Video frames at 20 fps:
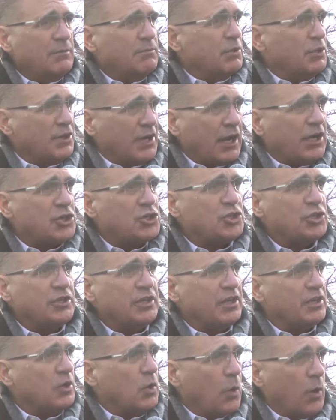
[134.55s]
production
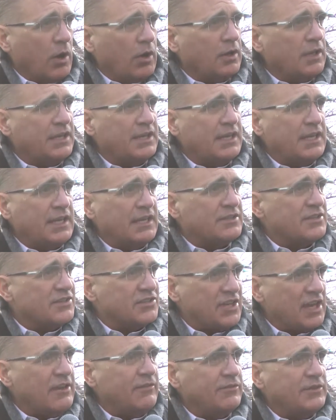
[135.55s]
and quality and
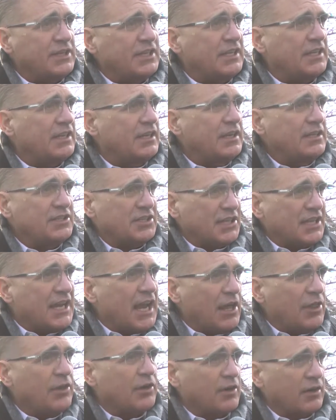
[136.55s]
safety
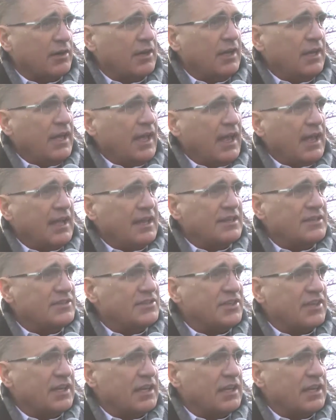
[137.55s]
together as